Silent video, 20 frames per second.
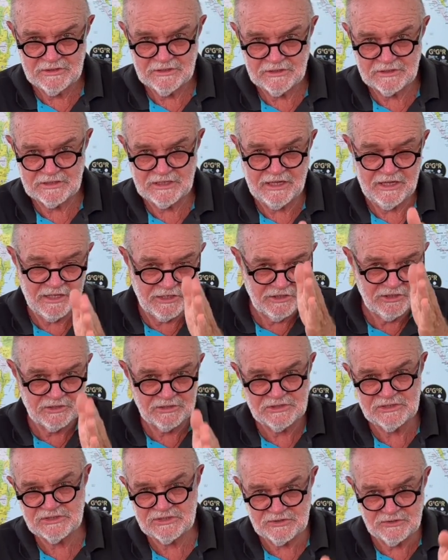okay, and you
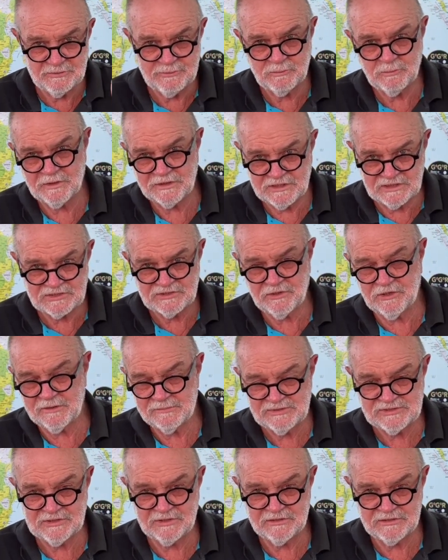can determine what their
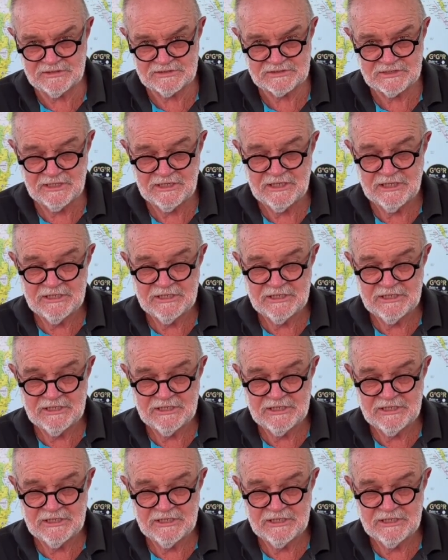time zone is.